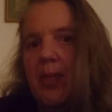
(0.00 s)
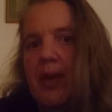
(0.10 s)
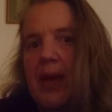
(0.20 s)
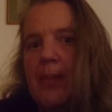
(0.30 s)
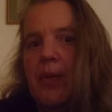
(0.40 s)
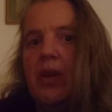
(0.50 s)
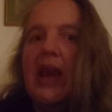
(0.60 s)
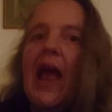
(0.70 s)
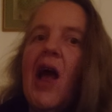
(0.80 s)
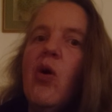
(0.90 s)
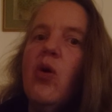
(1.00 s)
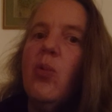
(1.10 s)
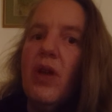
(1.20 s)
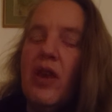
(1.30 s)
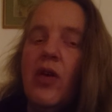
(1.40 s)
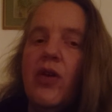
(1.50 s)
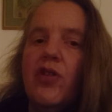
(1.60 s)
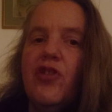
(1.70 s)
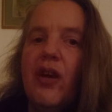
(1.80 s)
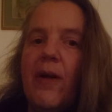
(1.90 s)
people, and how can we
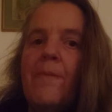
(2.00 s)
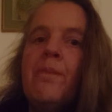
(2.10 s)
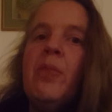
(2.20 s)
nurture